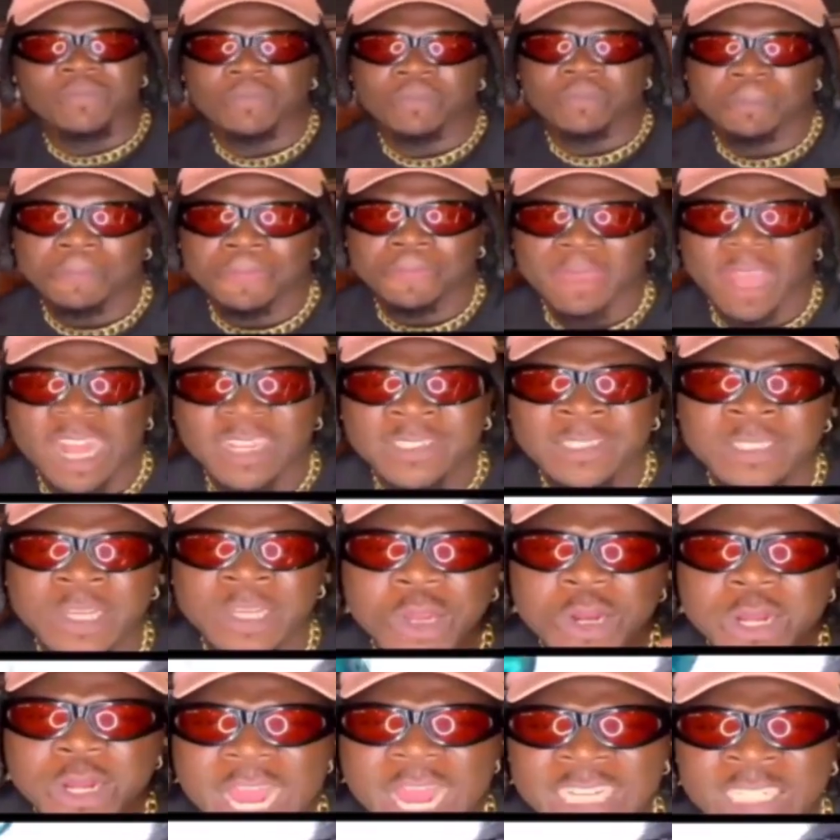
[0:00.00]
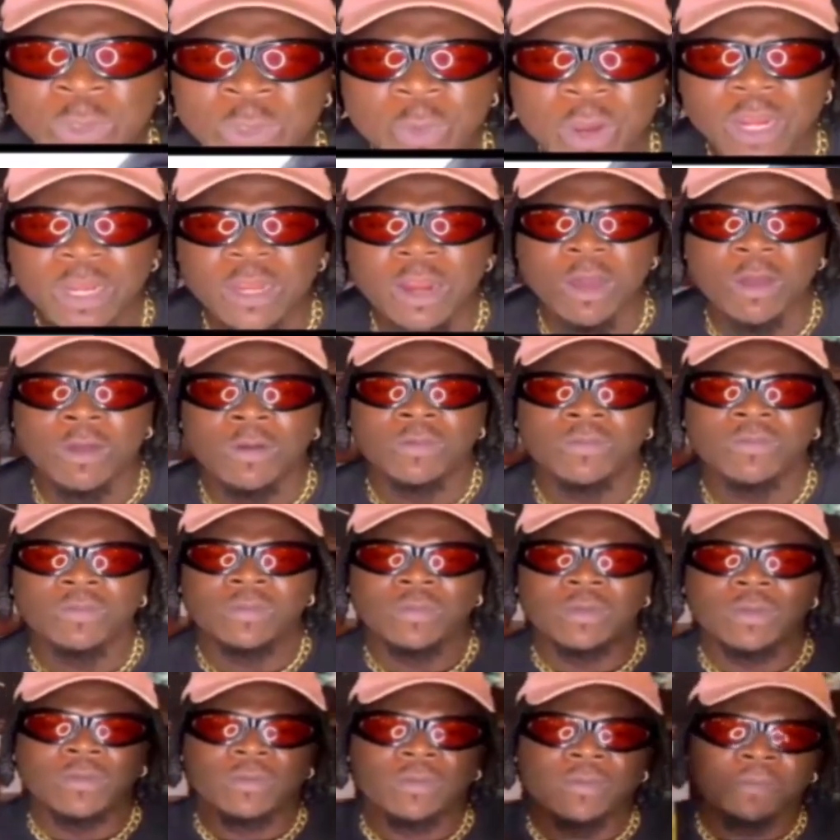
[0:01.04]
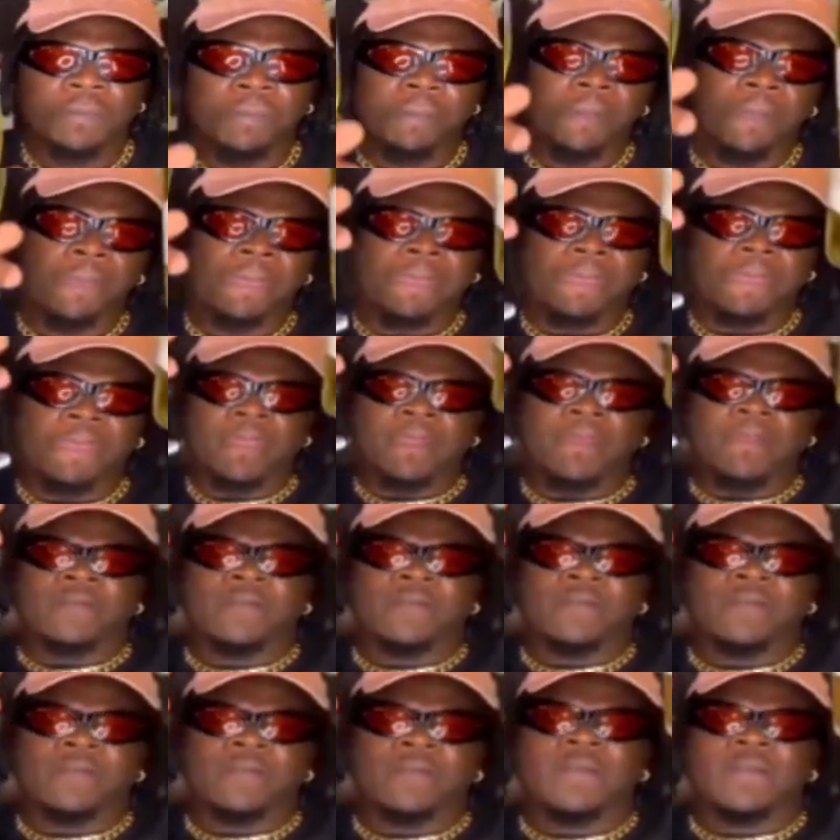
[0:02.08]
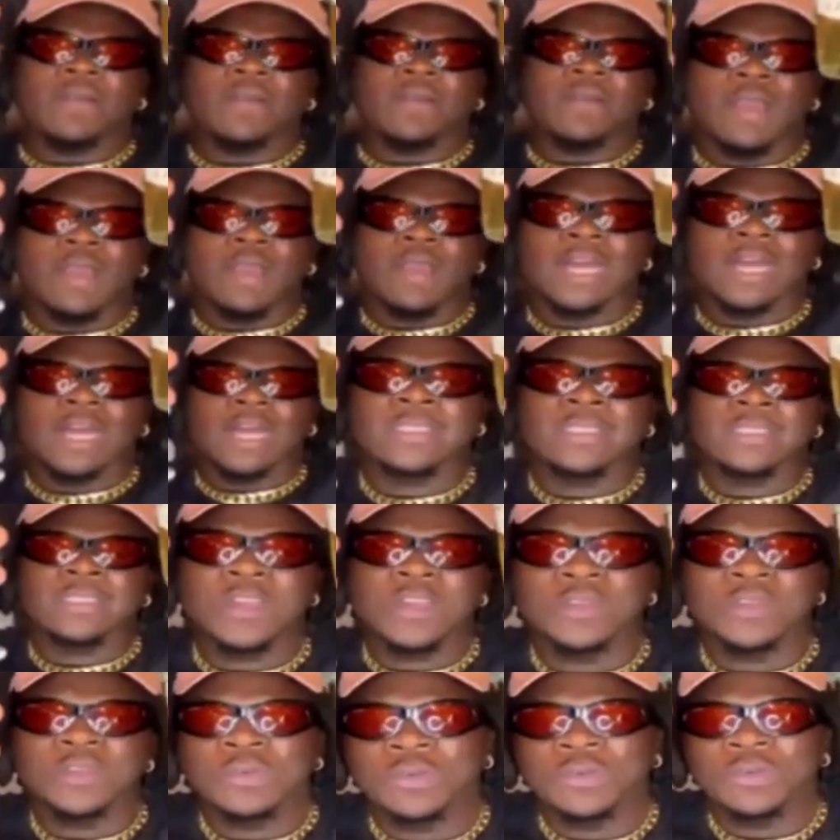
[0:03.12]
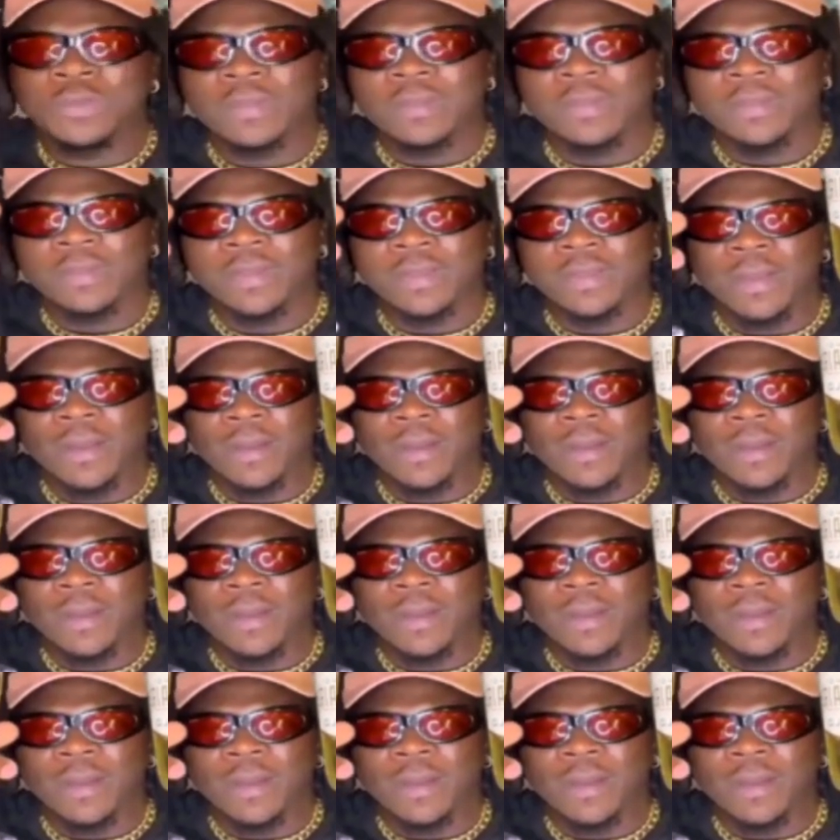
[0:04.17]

You're going to be bigger than ever, baby. You just starting, brother. You just starting.